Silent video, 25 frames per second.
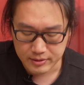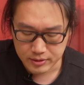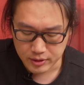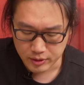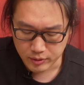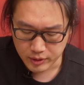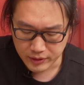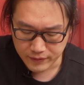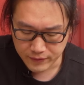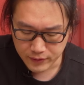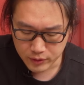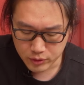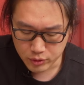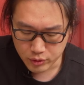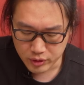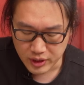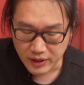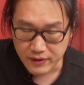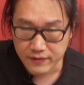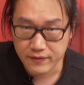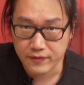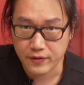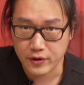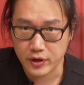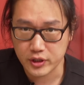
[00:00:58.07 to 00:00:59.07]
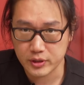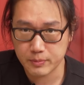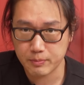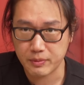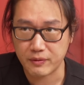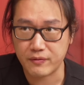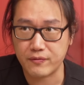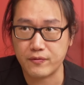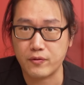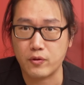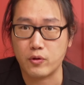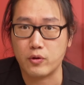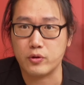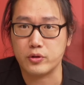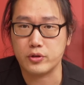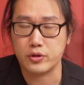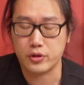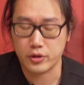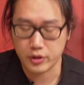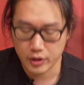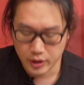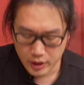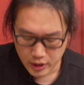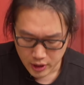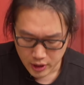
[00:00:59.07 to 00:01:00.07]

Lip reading: So if you do that first before you